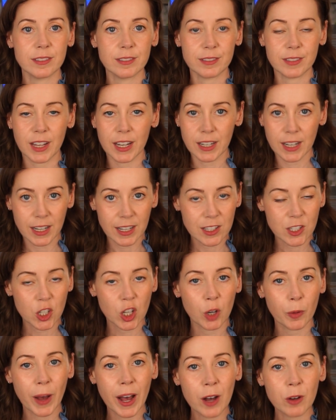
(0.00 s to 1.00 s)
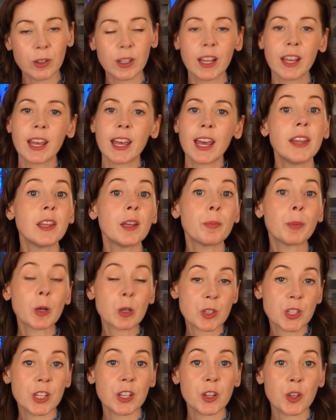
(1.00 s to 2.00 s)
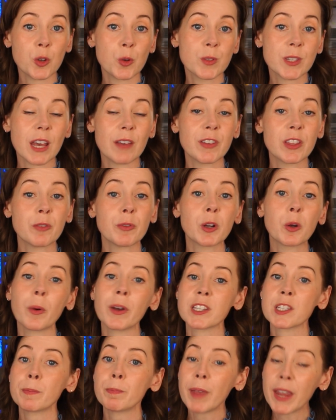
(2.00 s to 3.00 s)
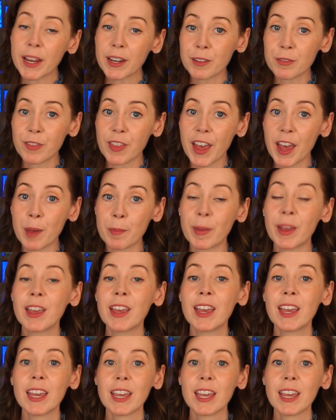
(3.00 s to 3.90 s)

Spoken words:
they need it to go out, and the person who's having the request made of them